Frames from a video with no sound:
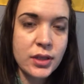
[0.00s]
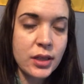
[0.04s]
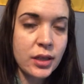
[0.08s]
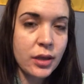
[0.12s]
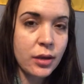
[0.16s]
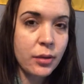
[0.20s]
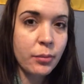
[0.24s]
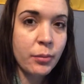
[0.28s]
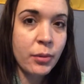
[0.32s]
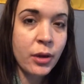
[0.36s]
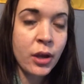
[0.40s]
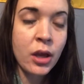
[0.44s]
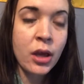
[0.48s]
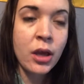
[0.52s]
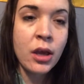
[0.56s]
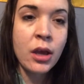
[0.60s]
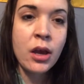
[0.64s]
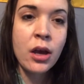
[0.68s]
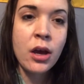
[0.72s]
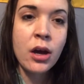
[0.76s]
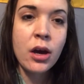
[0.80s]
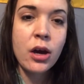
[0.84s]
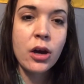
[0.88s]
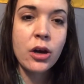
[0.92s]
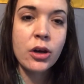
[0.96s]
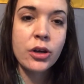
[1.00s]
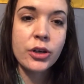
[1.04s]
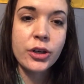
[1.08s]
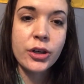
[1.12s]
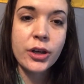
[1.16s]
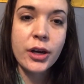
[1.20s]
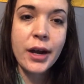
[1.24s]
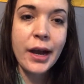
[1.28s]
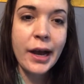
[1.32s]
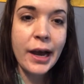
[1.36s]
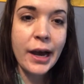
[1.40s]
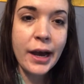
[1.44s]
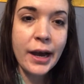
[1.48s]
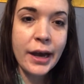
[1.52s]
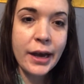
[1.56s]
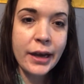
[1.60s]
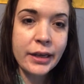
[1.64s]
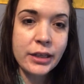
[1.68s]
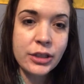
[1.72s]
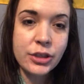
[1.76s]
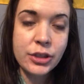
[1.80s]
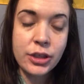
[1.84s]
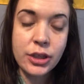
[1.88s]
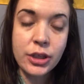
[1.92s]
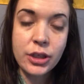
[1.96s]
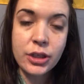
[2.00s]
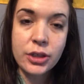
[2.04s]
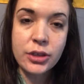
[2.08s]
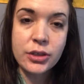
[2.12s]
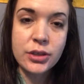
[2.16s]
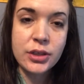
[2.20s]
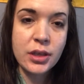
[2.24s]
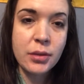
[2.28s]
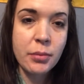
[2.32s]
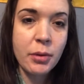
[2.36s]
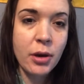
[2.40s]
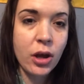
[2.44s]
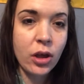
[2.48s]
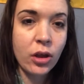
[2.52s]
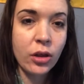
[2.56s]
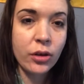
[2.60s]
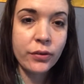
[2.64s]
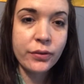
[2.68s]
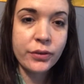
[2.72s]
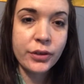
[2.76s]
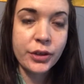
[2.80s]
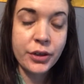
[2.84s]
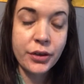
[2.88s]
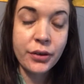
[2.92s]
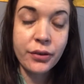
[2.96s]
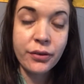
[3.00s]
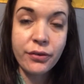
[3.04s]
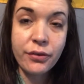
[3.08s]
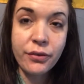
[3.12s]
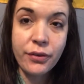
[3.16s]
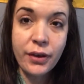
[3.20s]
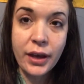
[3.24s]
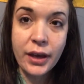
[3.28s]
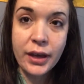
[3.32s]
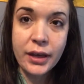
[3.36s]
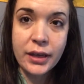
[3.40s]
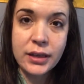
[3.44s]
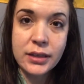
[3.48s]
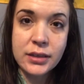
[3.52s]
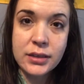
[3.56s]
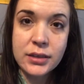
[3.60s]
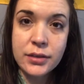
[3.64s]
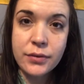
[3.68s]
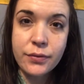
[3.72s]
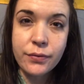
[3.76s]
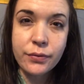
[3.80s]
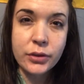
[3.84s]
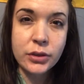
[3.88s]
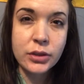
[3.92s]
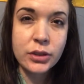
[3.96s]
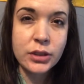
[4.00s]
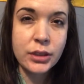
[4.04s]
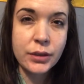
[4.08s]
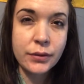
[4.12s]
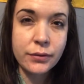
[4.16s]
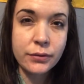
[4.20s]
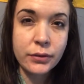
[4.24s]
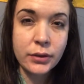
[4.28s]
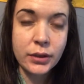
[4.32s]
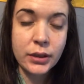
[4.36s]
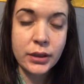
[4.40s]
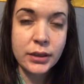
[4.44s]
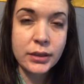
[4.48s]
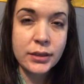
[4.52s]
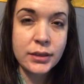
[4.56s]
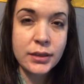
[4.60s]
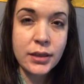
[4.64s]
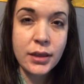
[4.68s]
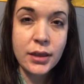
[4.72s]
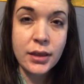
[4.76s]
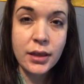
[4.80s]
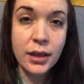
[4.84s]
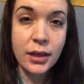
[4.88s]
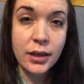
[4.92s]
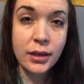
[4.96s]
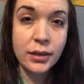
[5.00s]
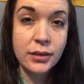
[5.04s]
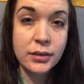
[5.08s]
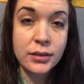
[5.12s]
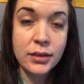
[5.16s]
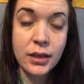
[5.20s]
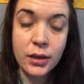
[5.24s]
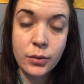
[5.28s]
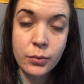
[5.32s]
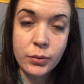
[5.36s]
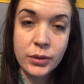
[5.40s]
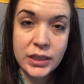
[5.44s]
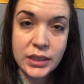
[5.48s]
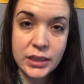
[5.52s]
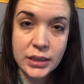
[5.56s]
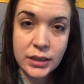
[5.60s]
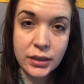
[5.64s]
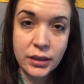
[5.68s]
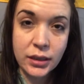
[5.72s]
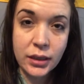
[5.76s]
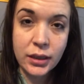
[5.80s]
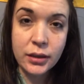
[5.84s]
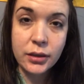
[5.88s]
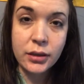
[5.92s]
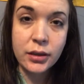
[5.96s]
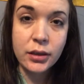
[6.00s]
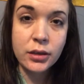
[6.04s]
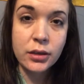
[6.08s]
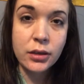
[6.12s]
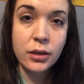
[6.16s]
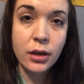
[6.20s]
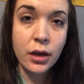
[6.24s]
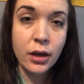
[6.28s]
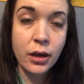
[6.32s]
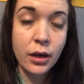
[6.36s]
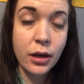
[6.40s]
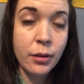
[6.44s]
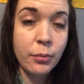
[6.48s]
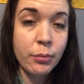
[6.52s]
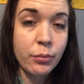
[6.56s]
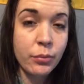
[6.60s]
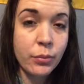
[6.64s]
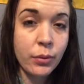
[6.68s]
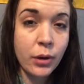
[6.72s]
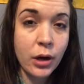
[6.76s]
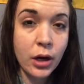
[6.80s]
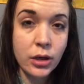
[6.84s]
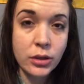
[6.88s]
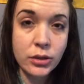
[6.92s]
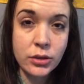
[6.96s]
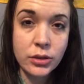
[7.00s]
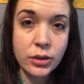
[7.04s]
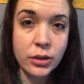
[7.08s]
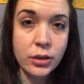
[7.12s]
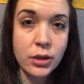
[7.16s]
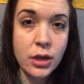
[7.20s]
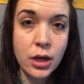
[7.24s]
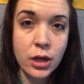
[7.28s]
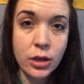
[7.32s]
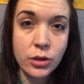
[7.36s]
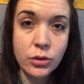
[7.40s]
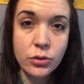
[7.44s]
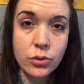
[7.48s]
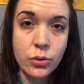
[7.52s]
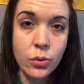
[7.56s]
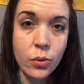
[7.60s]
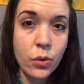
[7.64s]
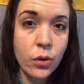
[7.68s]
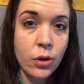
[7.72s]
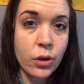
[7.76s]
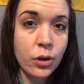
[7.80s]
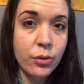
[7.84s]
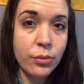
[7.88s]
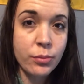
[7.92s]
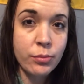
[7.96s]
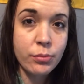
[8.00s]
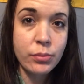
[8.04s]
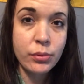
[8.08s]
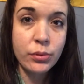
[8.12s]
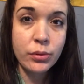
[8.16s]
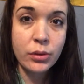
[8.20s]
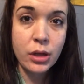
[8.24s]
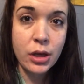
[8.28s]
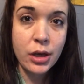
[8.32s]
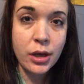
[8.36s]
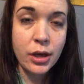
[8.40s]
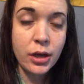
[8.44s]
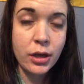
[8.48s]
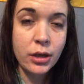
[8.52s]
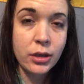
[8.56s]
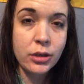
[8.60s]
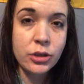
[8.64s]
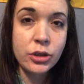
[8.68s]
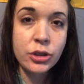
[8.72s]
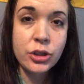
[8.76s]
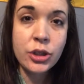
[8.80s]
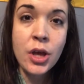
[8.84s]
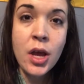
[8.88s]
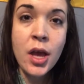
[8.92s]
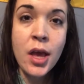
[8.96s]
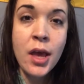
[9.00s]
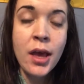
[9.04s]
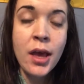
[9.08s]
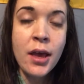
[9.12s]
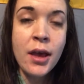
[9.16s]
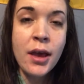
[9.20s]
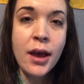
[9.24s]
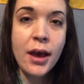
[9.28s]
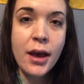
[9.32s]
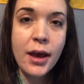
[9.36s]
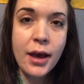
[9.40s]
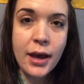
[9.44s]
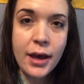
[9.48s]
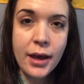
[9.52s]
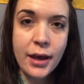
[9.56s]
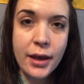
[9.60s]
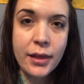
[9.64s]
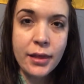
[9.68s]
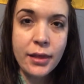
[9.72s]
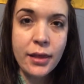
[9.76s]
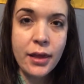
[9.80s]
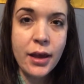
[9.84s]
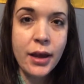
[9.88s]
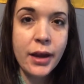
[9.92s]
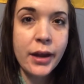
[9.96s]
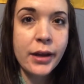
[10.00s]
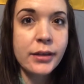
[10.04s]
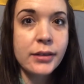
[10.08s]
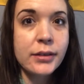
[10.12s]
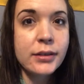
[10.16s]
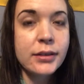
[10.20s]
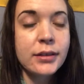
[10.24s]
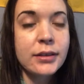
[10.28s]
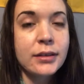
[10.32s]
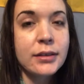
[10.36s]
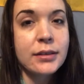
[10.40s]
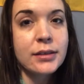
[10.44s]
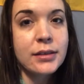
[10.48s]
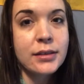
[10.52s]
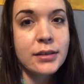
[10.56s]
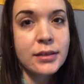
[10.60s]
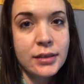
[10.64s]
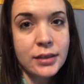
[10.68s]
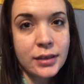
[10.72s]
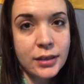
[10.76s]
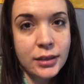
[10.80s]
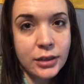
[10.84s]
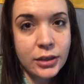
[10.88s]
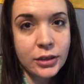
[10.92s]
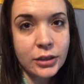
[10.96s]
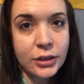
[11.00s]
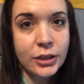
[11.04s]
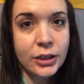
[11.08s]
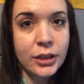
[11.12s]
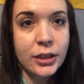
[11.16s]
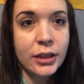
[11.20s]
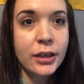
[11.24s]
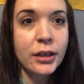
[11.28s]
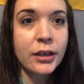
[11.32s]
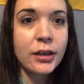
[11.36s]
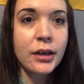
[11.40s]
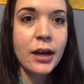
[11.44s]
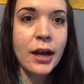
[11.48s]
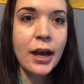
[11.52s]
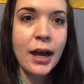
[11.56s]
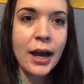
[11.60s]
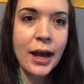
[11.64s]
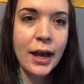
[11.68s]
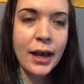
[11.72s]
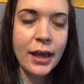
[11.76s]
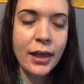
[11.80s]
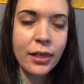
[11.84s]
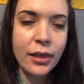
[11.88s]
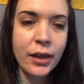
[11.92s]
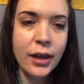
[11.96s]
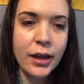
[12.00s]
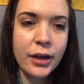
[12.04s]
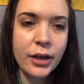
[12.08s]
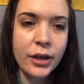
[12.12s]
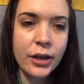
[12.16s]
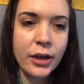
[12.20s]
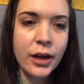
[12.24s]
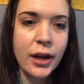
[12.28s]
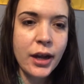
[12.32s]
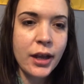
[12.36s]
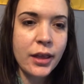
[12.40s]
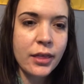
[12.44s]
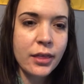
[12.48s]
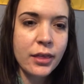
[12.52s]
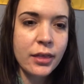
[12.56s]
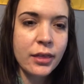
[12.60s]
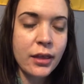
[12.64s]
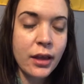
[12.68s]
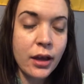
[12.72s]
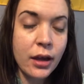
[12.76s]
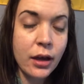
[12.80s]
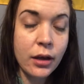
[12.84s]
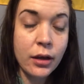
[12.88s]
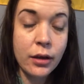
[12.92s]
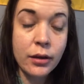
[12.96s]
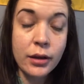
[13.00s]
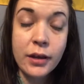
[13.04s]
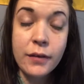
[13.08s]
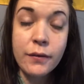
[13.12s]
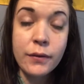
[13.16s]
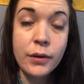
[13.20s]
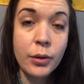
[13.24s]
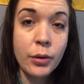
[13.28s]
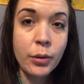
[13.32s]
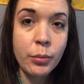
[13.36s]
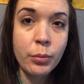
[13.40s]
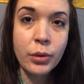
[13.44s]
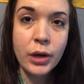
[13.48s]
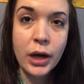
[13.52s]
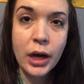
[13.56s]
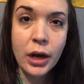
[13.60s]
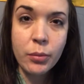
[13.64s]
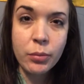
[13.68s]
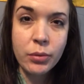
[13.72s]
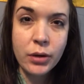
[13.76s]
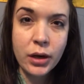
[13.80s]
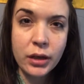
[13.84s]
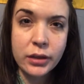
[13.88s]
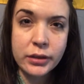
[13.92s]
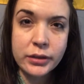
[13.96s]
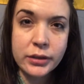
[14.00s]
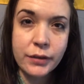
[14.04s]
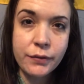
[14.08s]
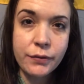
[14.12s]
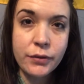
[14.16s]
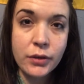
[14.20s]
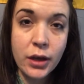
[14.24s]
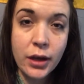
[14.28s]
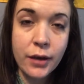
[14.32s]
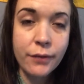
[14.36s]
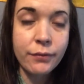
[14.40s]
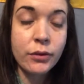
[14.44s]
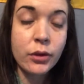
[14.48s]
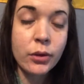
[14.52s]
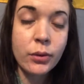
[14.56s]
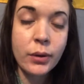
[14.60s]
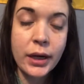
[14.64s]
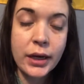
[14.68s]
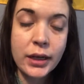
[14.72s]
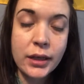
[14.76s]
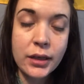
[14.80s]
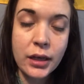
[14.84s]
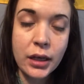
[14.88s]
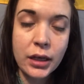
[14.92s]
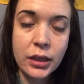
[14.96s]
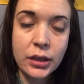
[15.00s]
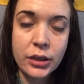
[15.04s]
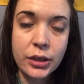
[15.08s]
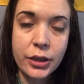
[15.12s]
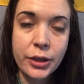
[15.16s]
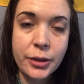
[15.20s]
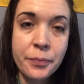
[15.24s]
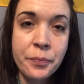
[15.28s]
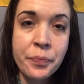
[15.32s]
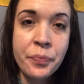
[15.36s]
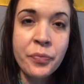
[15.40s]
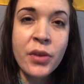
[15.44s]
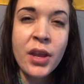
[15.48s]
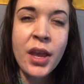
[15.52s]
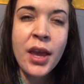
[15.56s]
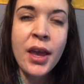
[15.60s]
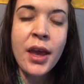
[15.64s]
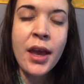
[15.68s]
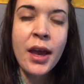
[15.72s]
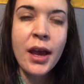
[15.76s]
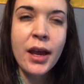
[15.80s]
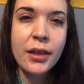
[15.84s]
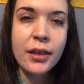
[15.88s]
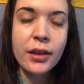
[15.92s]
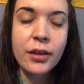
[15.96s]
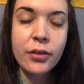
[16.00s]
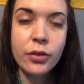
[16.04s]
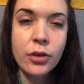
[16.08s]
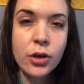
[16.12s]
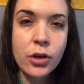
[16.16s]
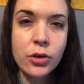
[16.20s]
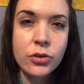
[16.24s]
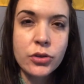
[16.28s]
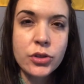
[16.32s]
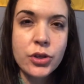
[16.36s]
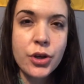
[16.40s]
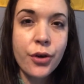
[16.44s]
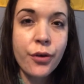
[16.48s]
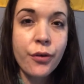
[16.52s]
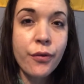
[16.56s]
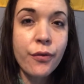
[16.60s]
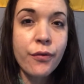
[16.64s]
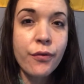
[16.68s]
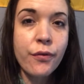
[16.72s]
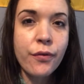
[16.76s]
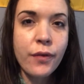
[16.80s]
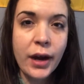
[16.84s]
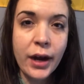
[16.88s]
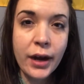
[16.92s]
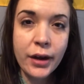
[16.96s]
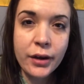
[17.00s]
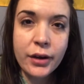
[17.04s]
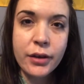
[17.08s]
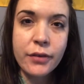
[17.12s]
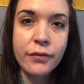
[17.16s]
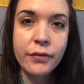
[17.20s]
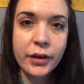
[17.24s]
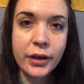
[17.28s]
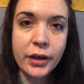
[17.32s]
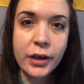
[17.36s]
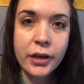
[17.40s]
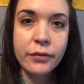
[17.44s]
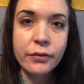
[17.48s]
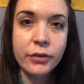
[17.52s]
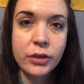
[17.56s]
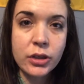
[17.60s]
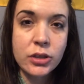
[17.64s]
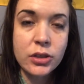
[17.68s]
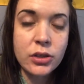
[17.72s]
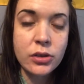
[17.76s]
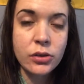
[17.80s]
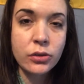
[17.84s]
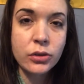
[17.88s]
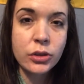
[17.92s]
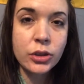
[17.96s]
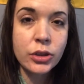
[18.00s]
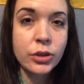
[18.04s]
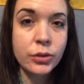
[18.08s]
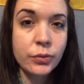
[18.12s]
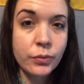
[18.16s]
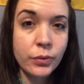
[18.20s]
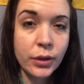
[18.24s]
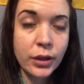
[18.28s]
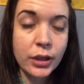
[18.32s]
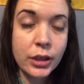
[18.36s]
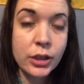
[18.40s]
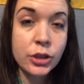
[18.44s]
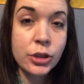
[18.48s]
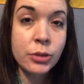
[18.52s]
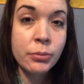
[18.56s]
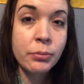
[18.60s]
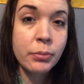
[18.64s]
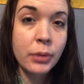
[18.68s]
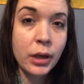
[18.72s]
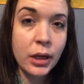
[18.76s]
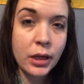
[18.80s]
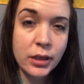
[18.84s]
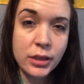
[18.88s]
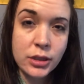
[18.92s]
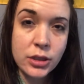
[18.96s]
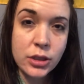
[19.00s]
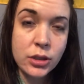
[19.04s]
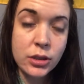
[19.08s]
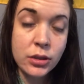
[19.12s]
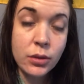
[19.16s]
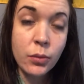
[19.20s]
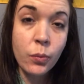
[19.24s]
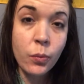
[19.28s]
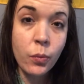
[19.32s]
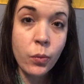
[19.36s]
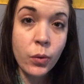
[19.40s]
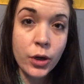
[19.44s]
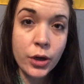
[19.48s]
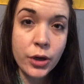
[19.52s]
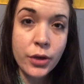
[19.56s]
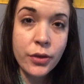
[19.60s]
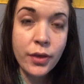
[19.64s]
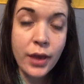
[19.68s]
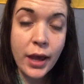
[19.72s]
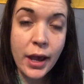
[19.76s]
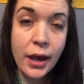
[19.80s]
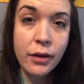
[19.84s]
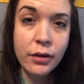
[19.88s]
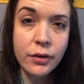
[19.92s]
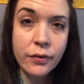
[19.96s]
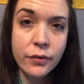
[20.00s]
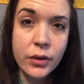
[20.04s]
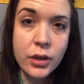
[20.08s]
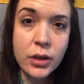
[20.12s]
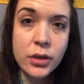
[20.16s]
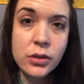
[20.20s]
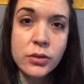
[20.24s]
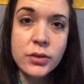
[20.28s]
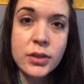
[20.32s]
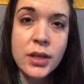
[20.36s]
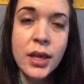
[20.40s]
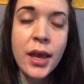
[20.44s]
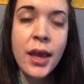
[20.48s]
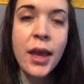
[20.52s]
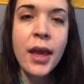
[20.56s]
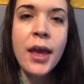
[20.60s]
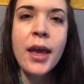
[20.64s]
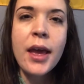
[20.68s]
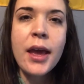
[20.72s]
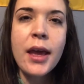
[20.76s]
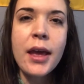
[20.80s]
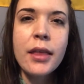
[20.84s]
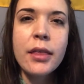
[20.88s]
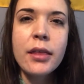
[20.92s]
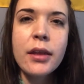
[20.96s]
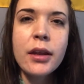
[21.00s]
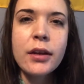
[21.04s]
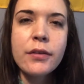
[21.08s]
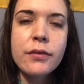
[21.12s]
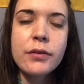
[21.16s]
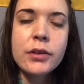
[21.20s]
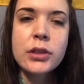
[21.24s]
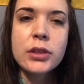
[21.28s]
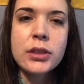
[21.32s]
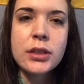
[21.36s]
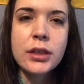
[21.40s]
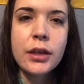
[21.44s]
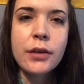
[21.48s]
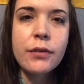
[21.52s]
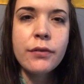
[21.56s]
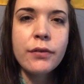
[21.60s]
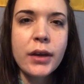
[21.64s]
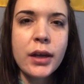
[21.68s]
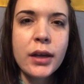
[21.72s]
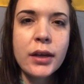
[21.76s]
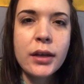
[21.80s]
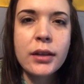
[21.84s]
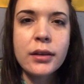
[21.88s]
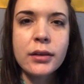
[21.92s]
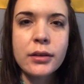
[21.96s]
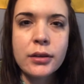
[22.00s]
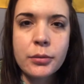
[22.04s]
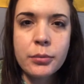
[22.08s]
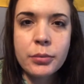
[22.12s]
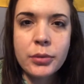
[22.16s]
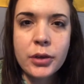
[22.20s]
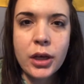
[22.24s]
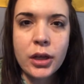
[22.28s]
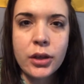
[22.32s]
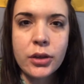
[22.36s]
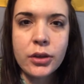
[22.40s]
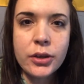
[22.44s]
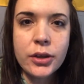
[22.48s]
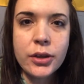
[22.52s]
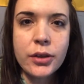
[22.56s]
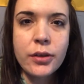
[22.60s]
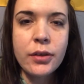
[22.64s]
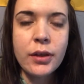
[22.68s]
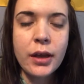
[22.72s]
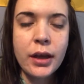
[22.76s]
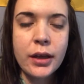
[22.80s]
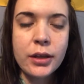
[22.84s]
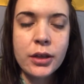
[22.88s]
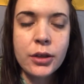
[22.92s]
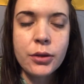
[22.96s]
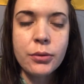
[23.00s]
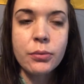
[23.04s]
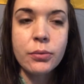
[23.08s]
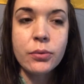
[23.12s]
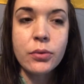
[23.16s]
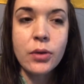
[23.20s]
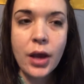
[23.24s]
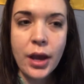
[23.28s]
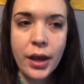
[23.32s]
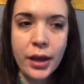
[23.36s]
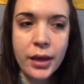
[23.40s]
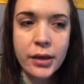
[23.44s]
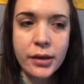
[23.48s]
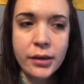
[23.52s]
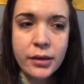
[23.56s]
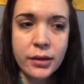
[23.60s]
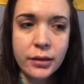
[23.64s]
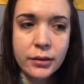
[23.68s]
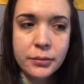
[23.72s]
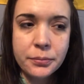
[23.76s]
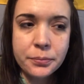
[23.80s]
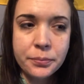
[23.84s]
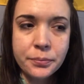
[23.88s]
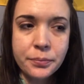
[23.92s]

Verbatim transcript: them on your eyes. You can use them all over your face for different things like we did like uh, bronzer, contour, blush, highlight, concealer, eyeliner. I uh, even a brow product if you have the right color. I think those are very, very versatile and you can really get your money's worth out of those. And then if you did find a lip color that you like,